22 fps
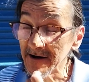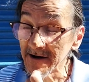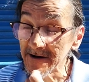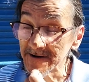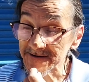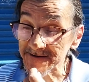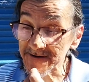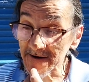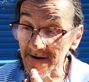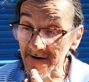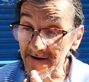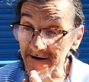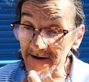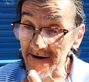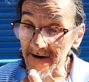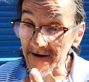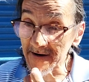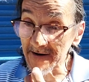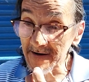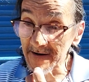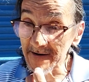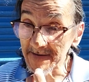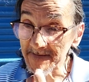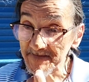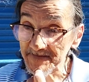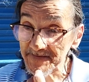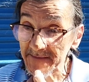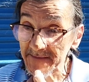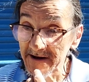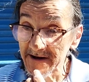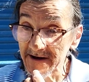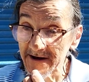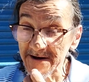So, you know,
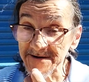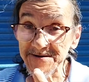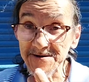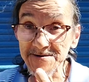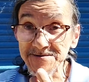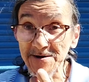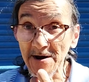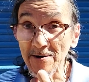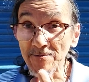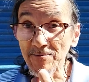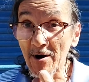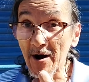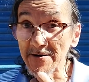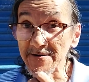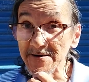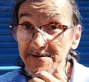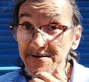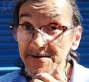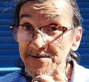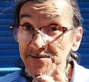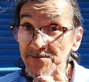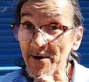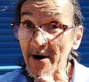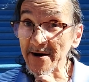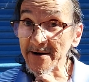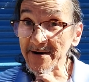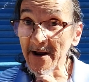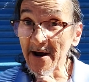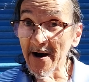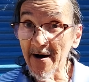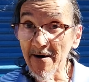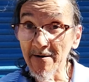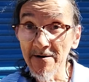it's just ironic because right
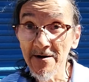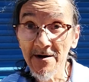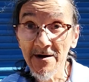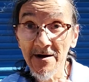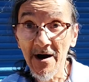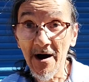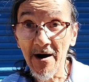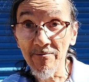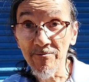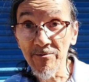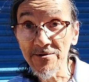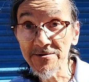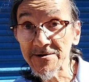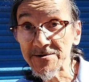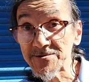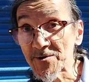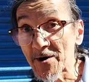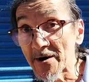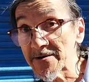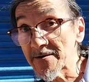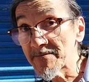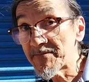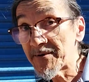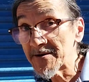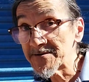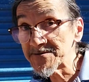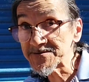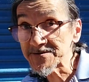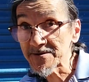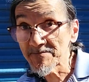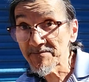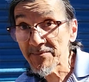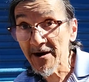now I'm really trying to pinch
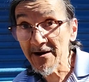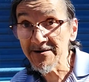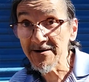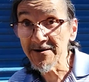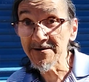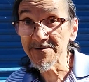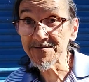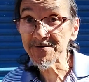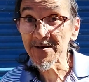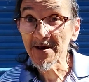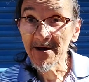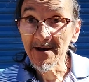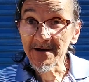the pennies